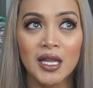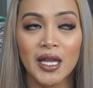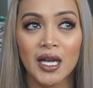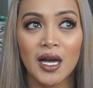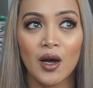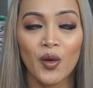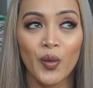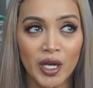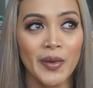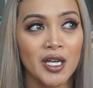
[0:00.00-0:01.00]
like,
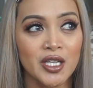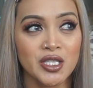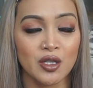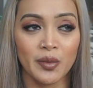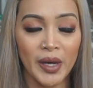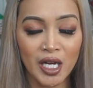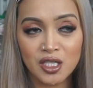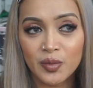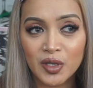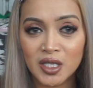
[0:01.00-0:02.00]
what am I gonna do?
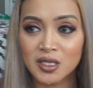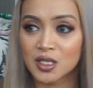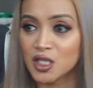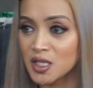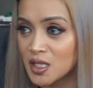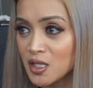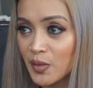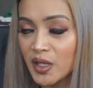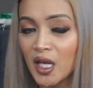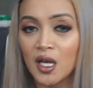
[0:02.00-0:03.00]
Backstreet Boys, Justin
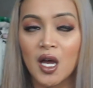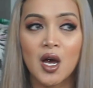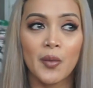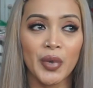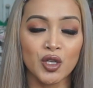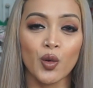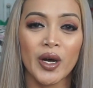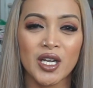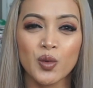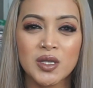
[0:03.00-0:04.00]
Timberlake. But you know
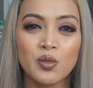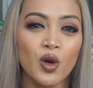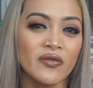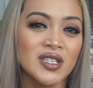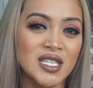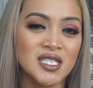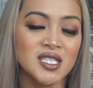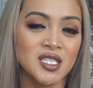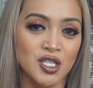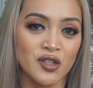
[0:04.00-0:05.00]
what, it was more of an easy
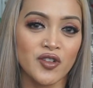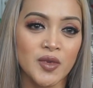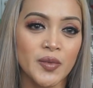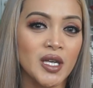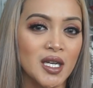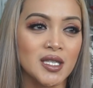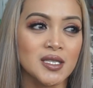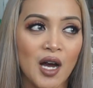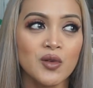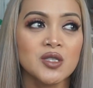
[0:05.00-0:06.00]
decision for me because
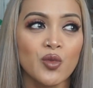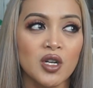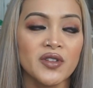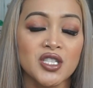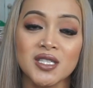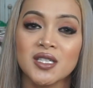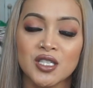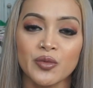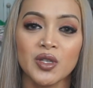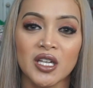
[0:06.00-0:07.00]
I was more of a Justin
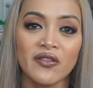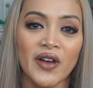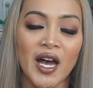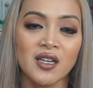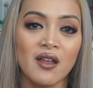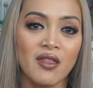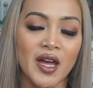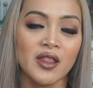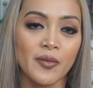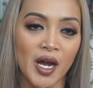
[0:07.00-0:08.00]
Timberlake fan
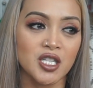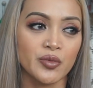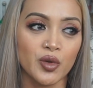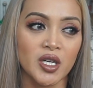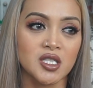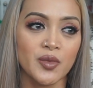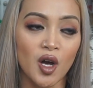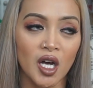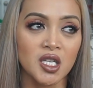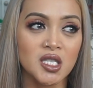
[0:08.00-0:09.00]
than the Backstreet Boys. To be
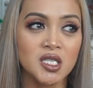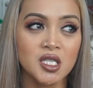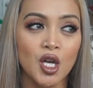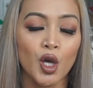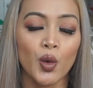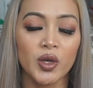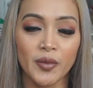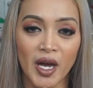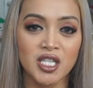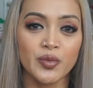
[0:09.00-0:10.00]
honest, when the
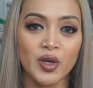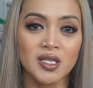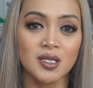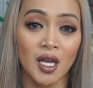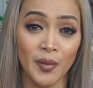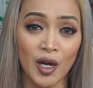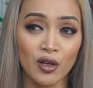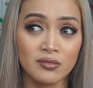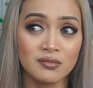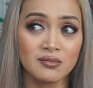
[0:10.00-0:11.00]
Backstreet Boys came
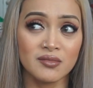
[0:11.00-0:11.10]
out,